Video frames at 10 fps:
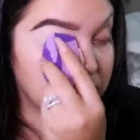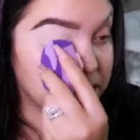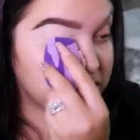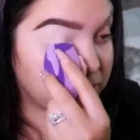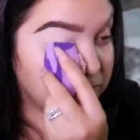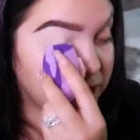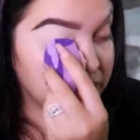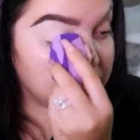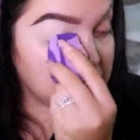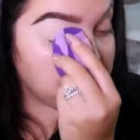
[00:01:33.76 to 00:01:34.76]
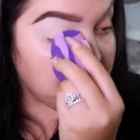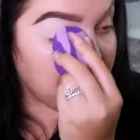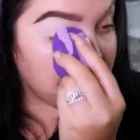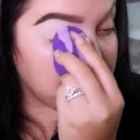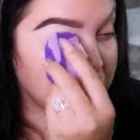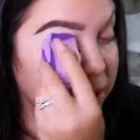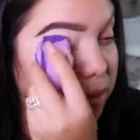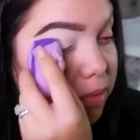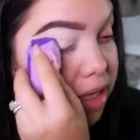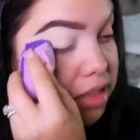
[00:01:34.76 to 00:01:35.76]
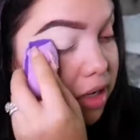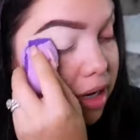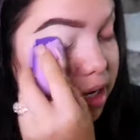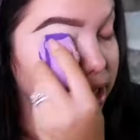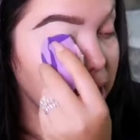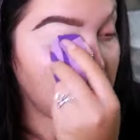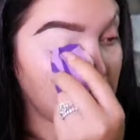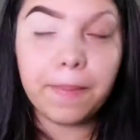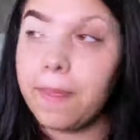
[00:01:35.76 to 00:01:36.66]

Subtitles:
There's a fly in my room and it's not getting out.